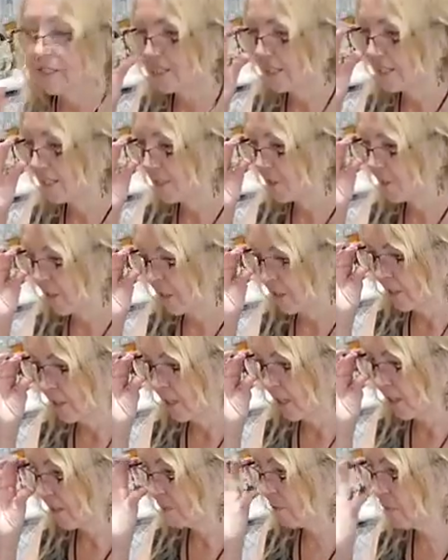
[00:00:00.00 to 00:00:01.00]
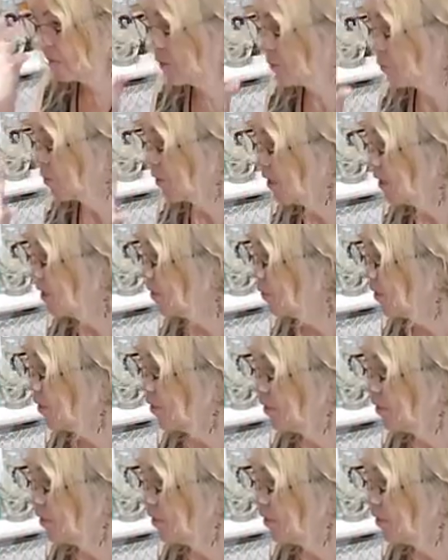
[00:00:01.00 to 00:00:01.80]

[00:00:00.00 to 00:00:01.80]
And so I was working with you